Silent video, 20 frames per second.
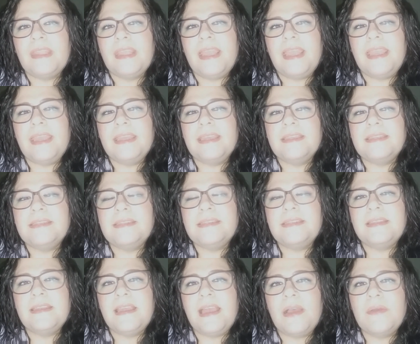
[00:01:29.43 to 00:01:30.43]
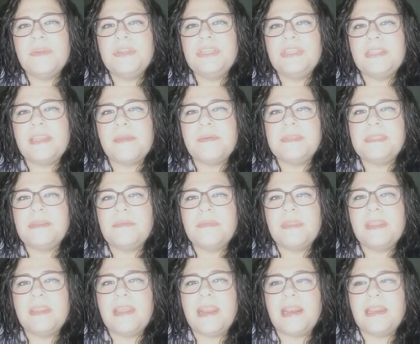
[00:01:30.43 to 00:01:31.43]
And I wish that that was
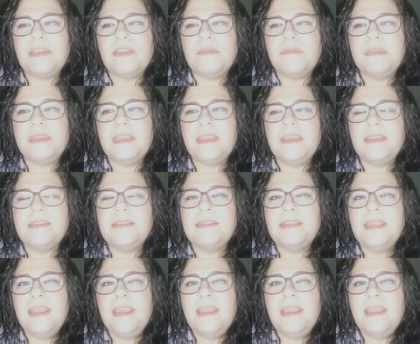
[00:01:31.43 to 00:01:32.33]
something that I knew, because